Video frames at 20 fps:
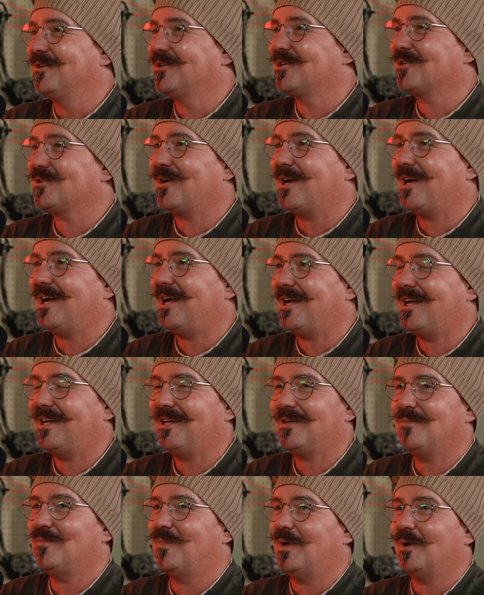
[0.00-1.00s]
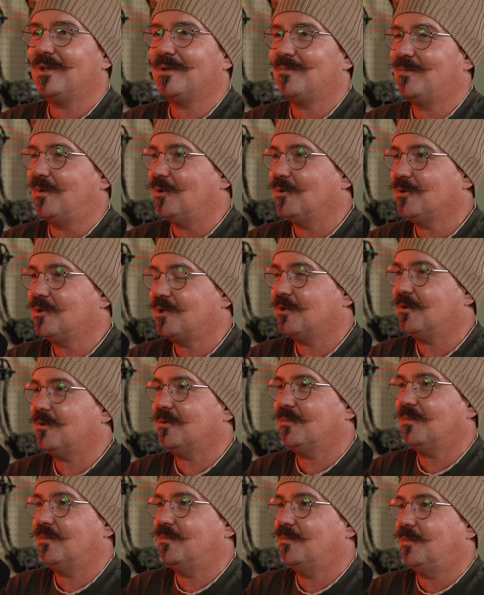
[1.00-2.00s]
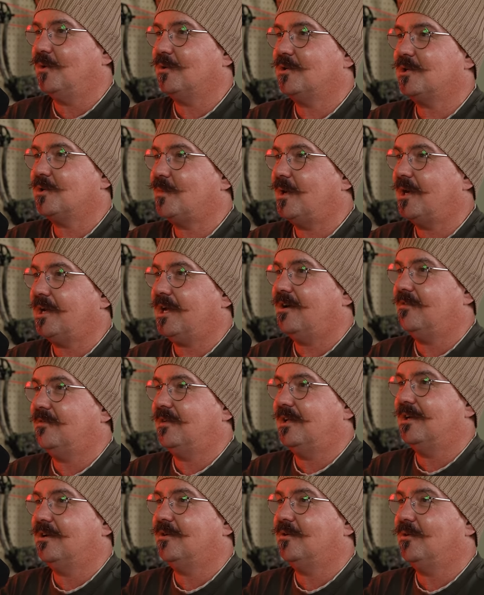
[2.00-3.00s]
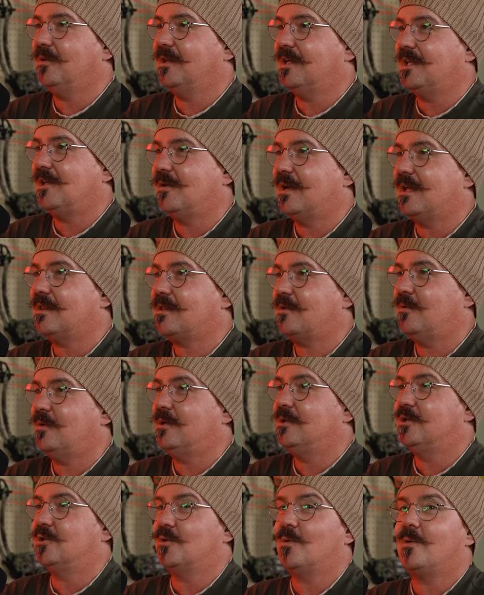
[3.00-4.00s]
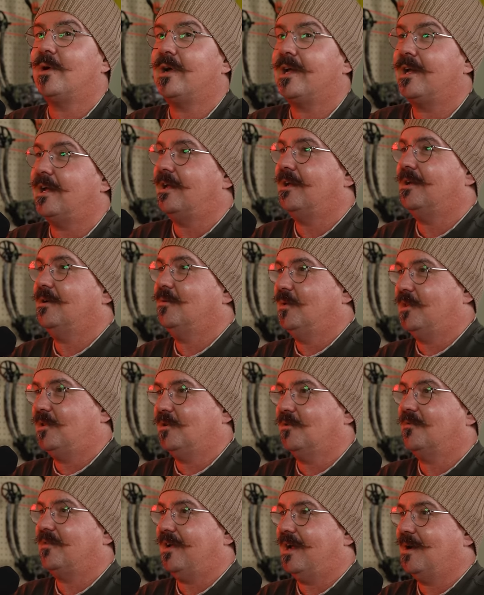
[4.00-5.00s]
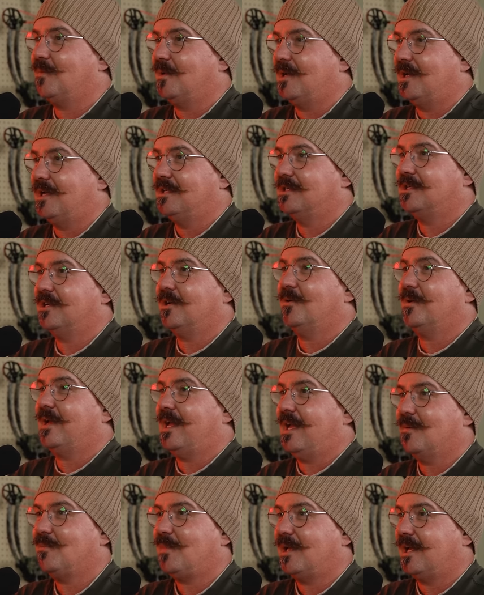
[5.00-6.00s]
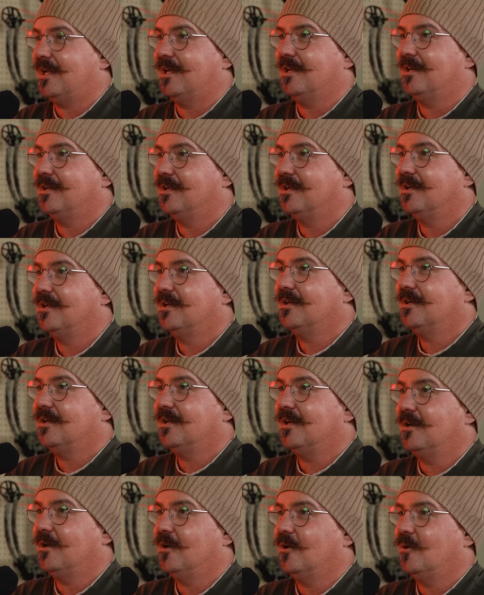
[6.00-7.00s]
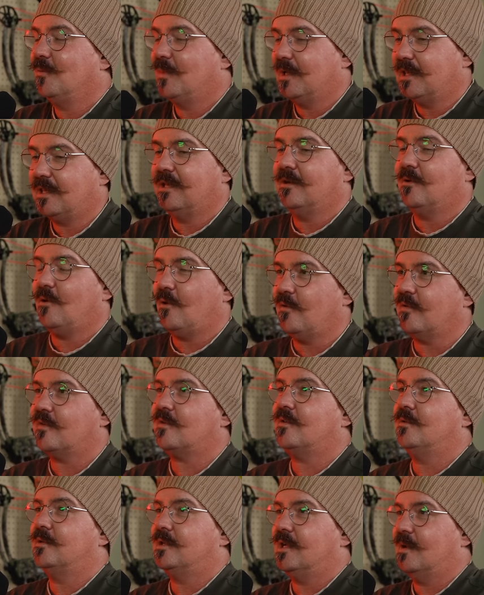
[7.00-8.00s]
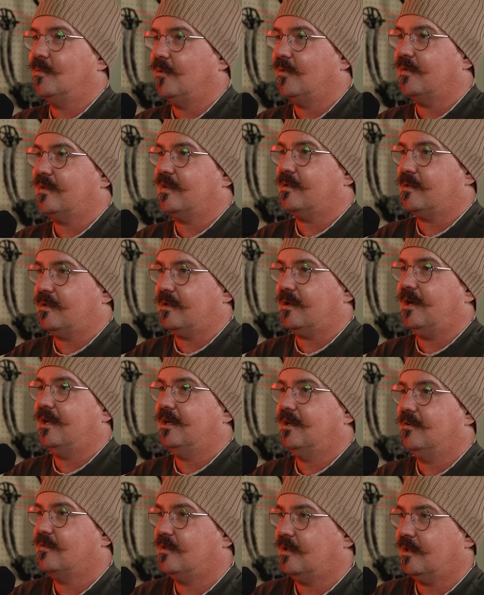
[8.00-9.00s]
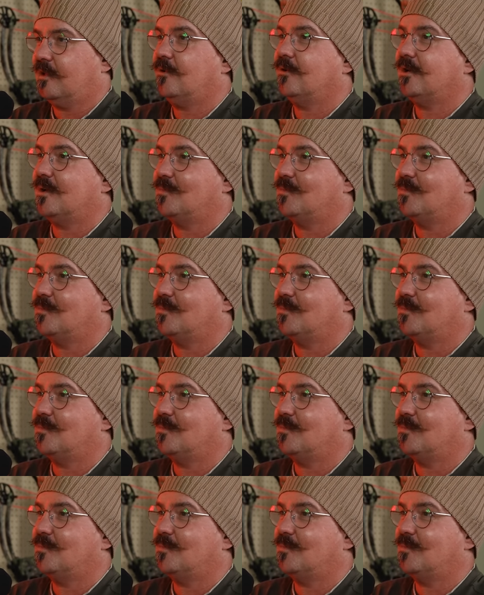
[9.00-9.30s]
try build build your build your bug out vehicle that you get to enjoy with your family to go camping in mm-hmm. you know but then also doubles as a kind of security